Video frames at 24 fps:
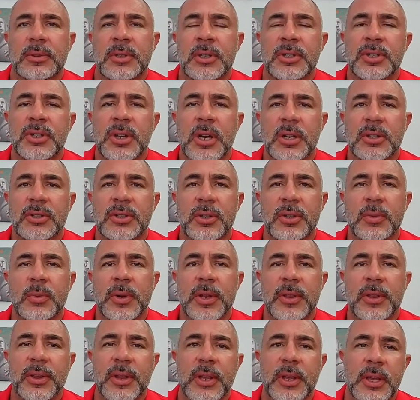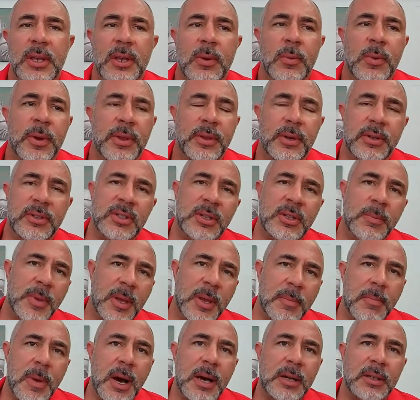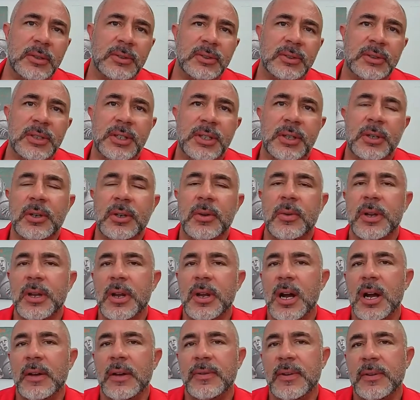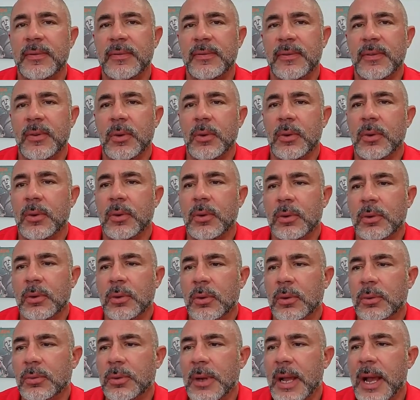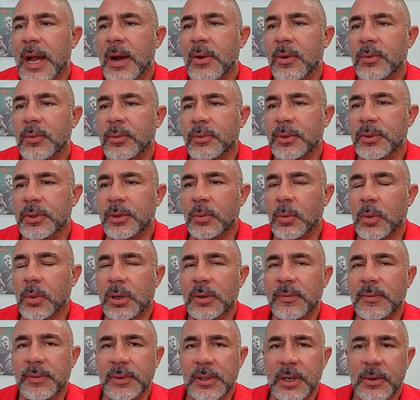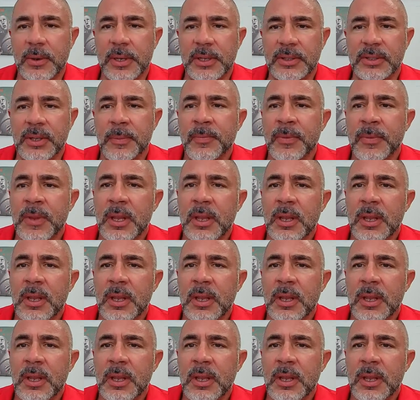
conjunction with whether it's the BIM models that you're going off of or how your workflow is.